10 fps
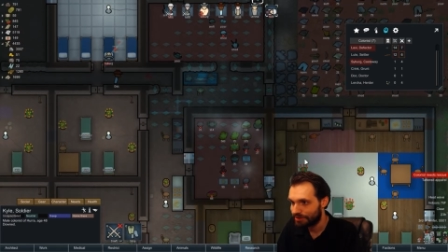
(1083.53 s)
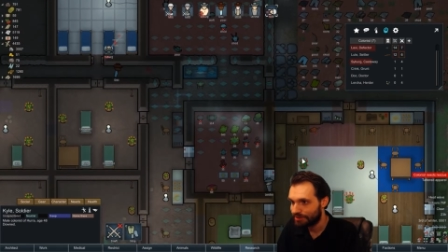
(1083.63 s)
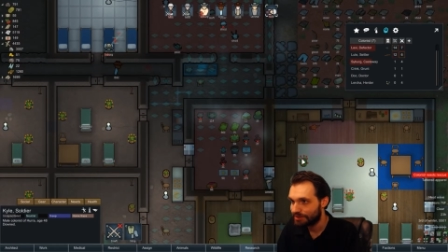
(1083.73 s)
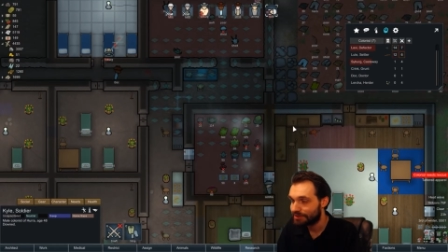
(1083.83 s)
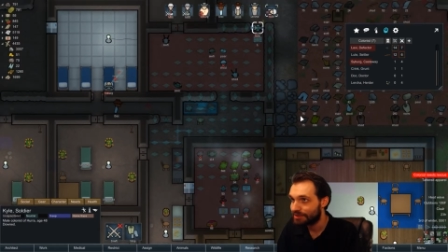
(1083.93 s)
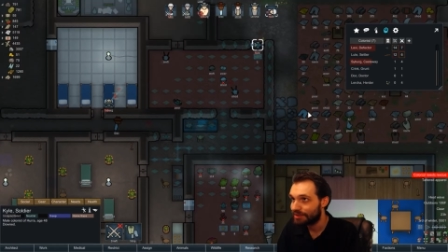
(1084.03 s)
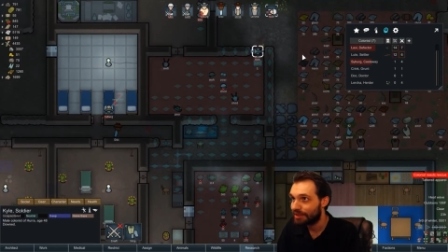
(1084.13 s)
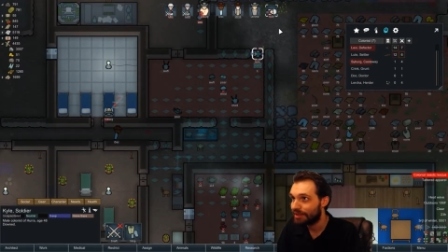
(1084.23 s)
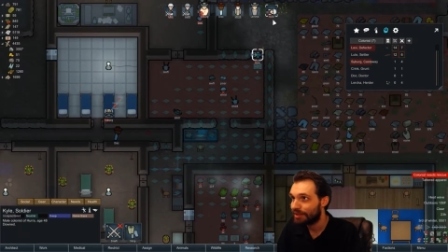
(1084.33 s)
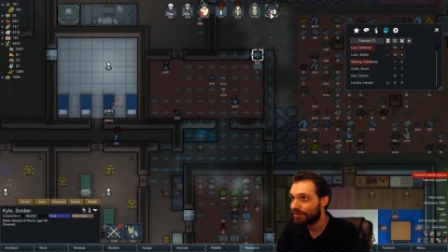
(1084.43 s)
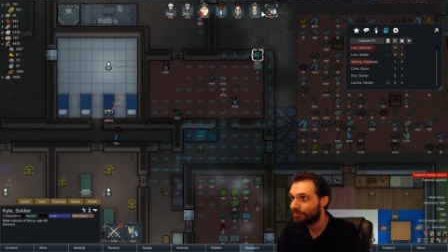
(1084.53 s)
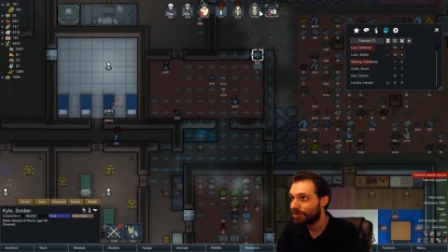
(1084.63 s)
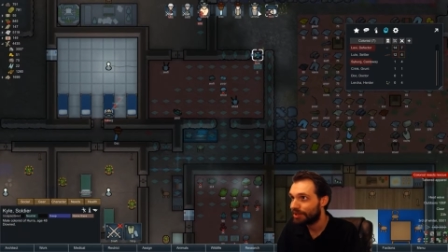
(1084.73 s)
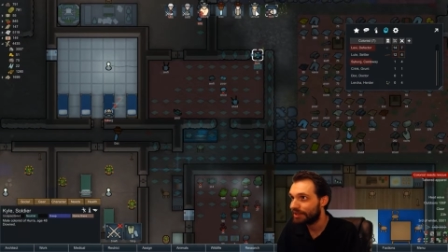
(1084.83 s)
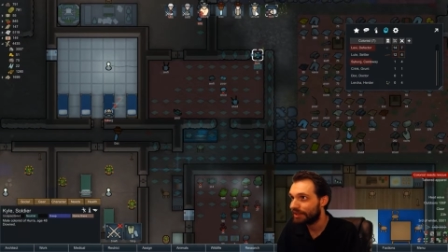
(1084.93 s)
So, um,
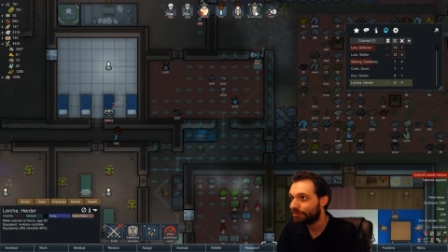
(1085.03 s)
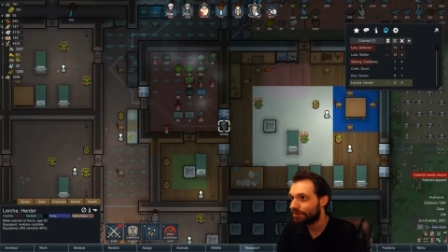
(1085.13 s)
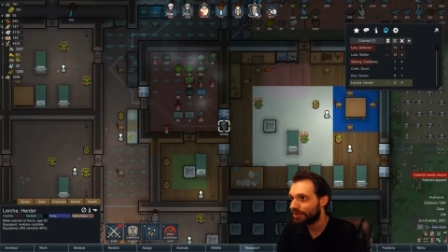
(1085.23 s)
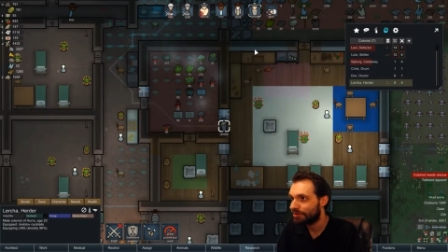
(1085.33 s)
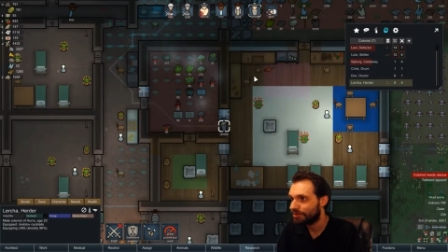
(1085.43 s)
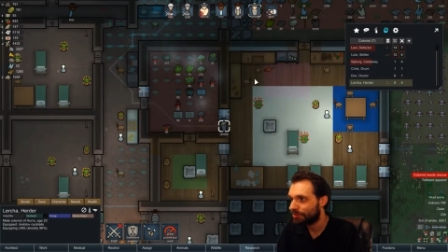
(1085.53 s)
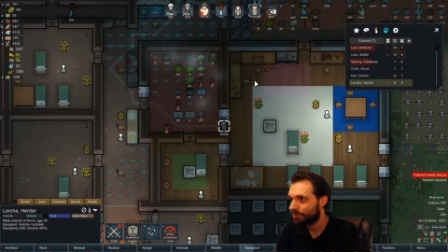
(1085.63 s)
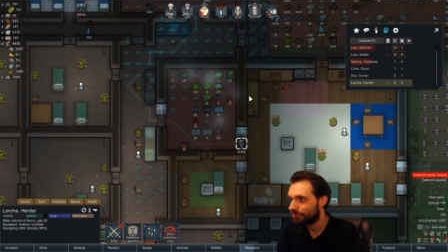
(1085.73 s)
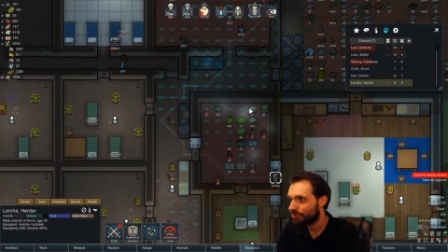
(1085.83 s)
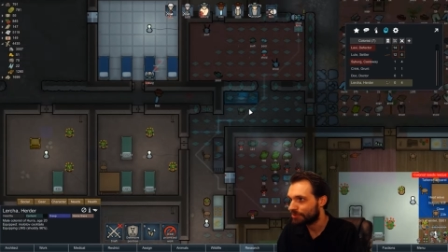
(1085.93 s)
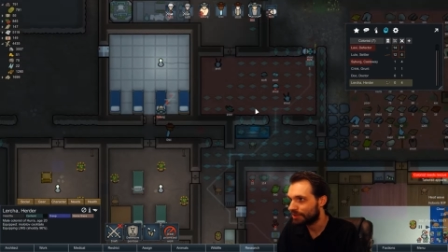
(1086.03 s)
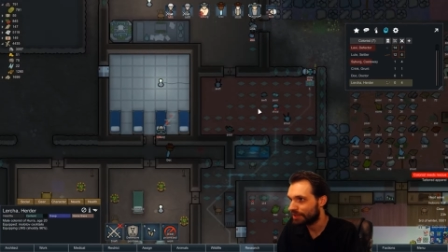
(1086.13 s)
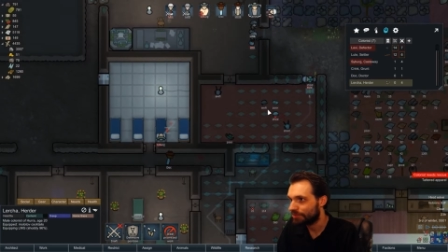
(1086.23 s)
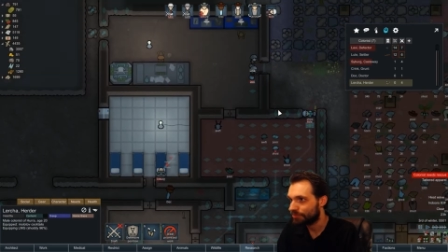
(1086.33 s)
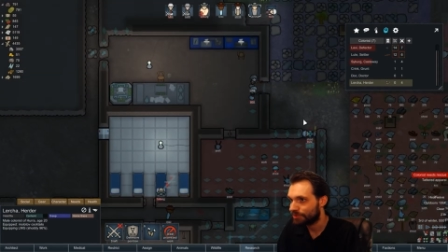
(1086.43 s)
all right, now that we've got a little bit more
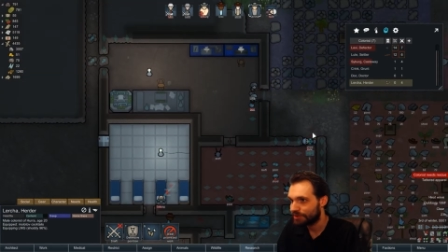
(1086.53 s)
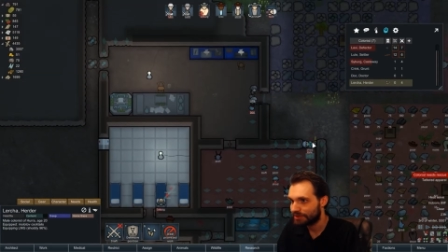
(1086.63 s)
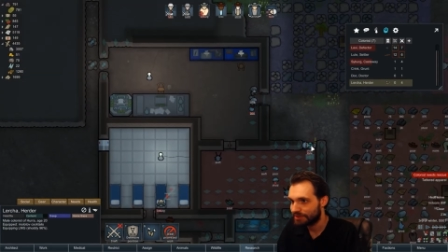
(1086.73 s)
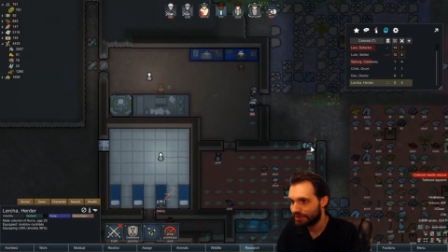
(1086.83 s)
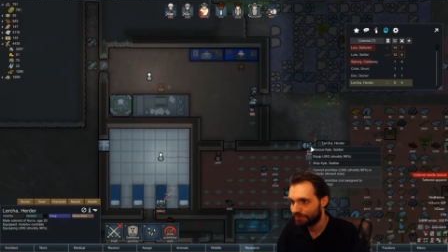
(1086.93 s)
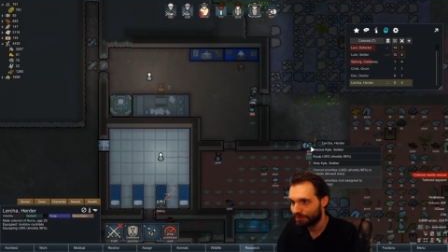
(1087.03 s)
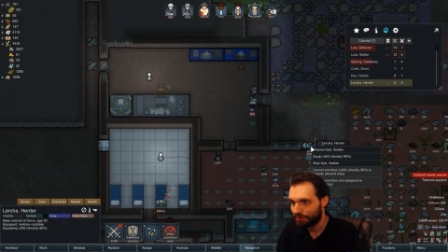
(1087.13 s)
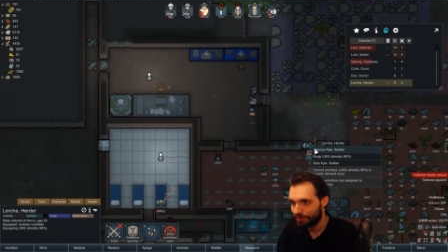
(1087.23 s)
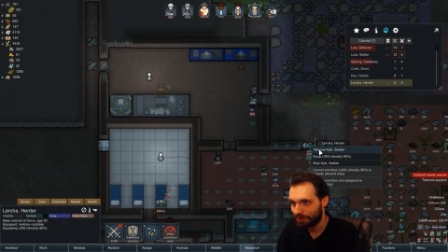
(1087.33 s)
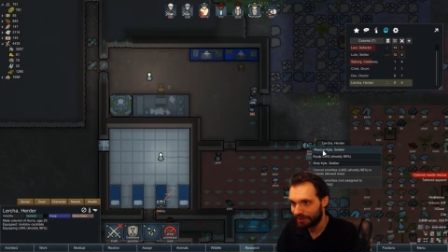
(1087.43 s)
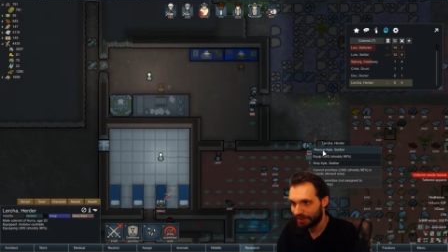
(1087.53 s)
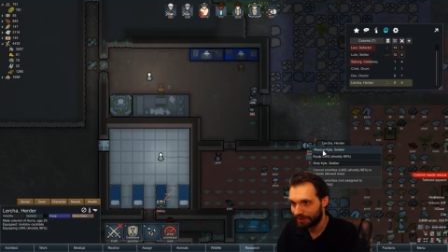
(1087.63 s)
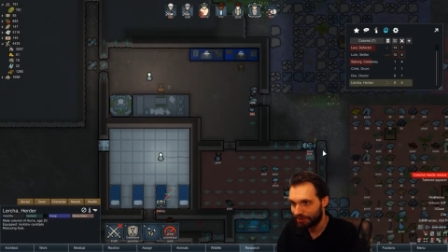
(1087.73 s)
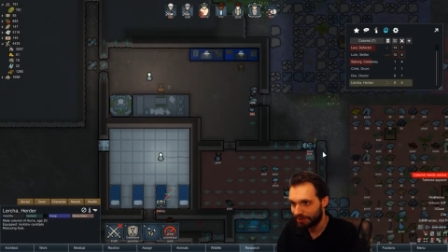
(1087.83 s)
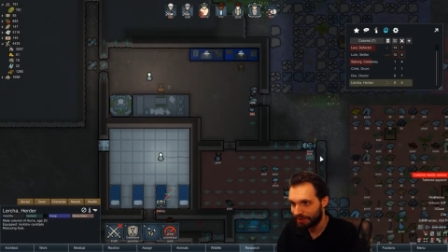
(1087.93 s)
time, instead of equipping that,
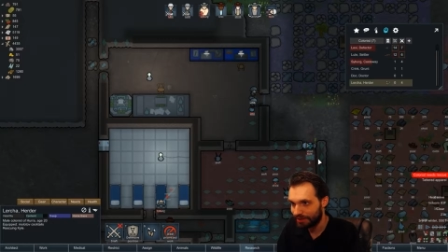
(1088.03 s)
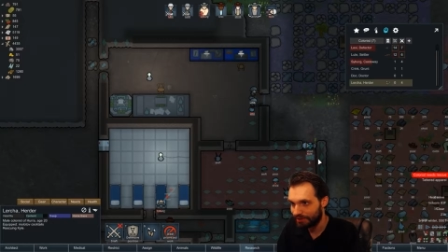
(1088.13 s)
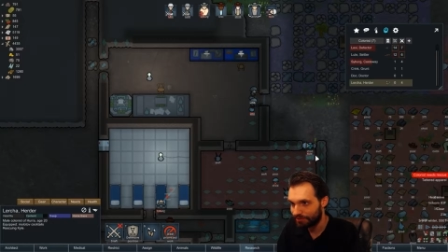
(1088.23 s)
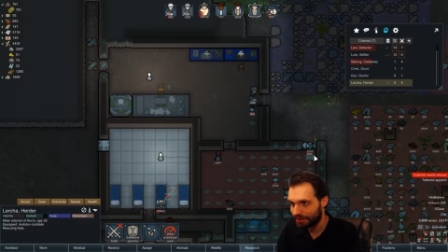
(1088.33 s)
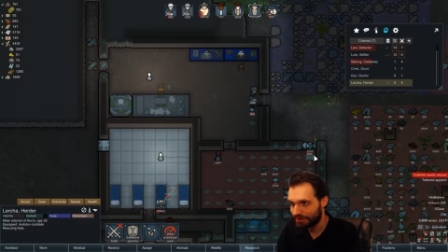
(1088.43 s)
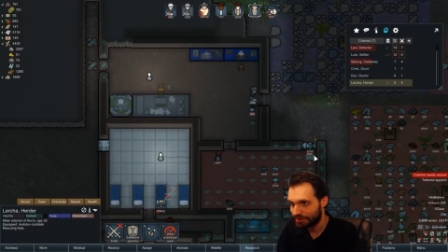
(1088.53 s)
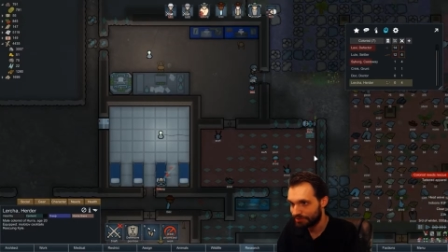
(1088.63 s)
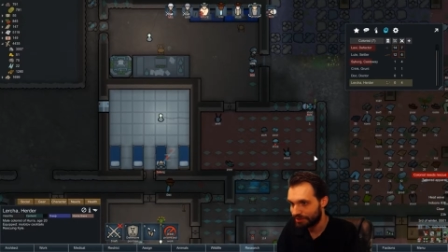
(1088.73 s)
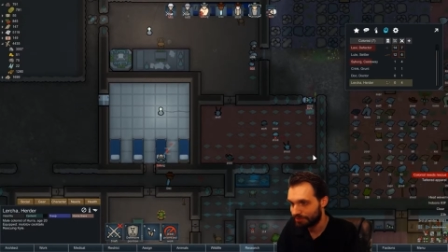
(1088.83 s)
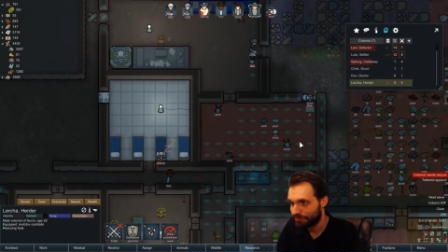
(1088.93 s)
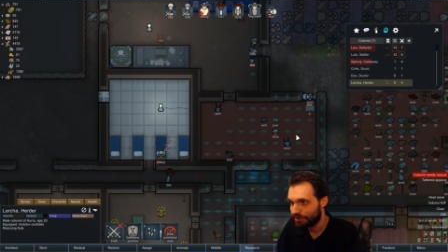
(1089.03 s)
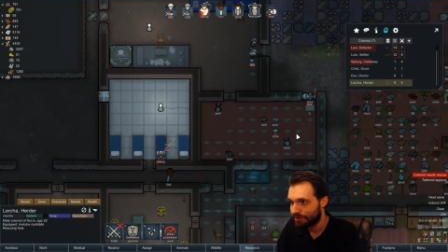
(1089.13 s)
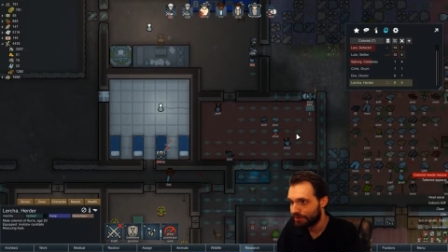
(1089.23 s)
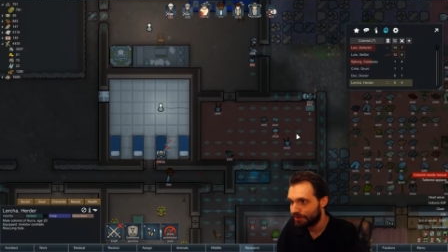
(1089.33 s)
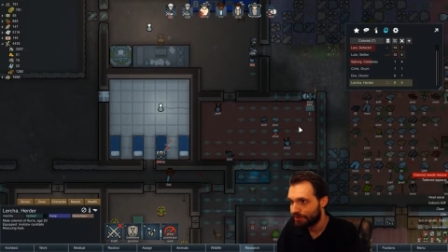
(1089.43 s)
go ahead and rescue him.
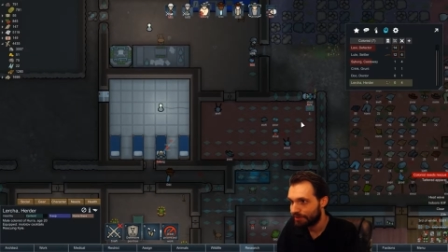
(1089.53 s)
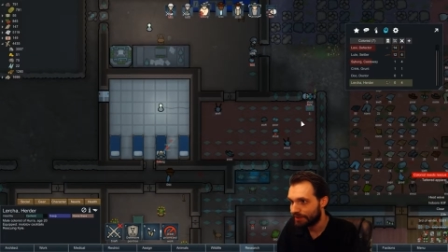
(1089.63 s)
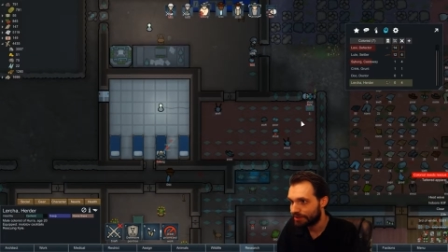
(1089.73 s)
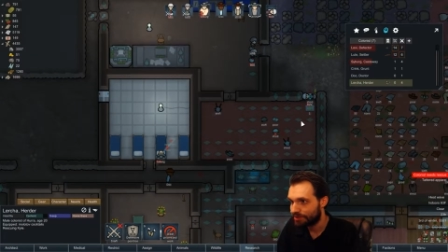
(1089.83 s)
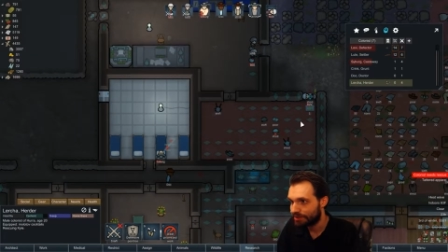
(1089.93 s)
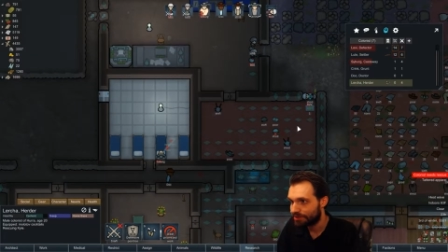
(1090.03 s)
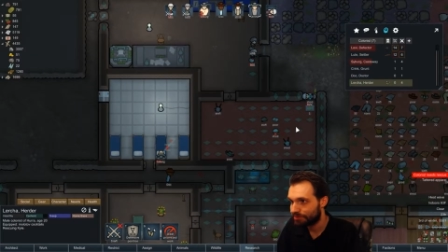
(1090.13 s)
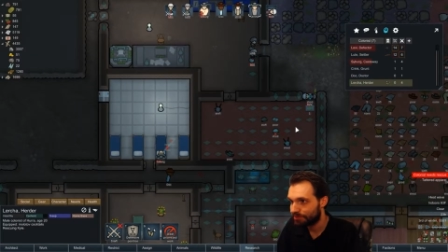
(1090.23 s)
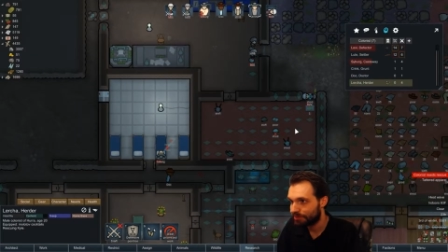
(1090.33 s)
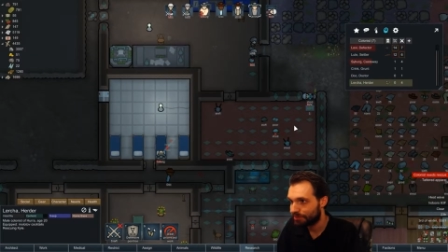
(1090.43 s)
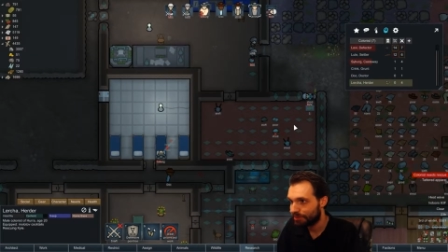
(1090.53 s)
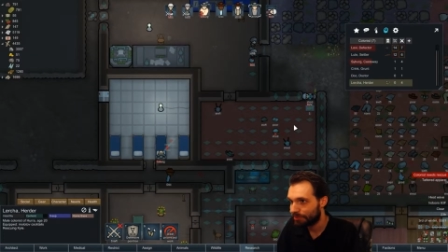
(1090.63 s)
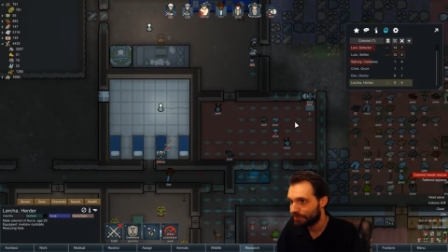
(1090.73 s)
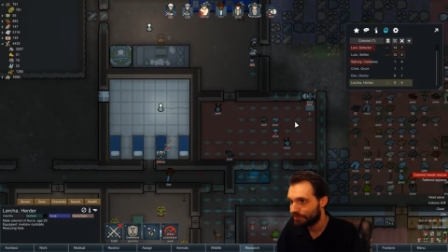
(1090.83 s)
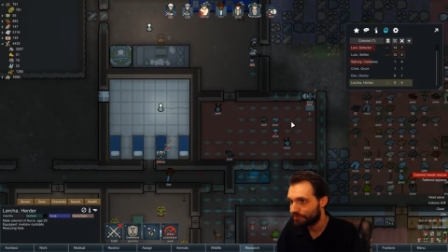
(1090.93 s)
Then you can equip the
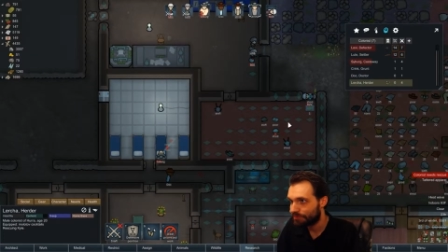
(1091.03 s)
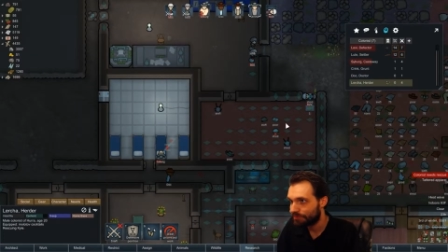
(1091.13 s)
weapon.